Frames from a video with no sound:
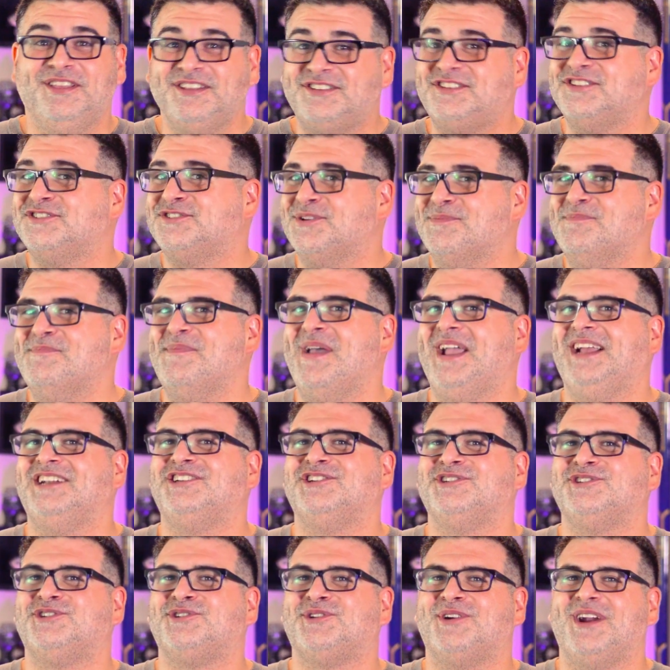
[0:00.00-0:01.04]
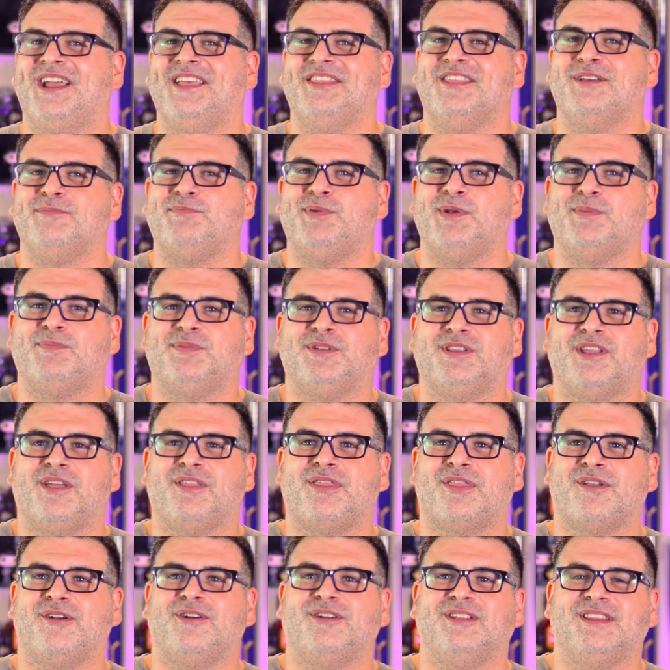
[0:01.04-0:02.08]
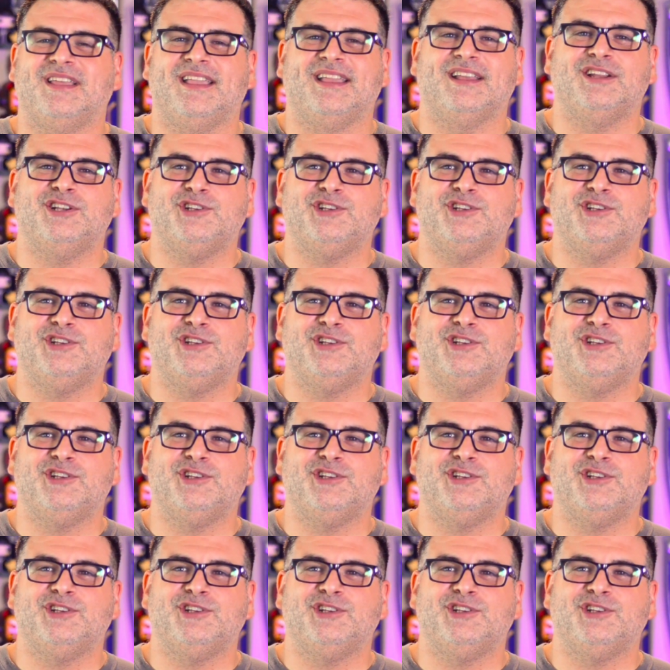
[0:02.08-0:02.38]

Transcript: This is a major trend that people are thoroughly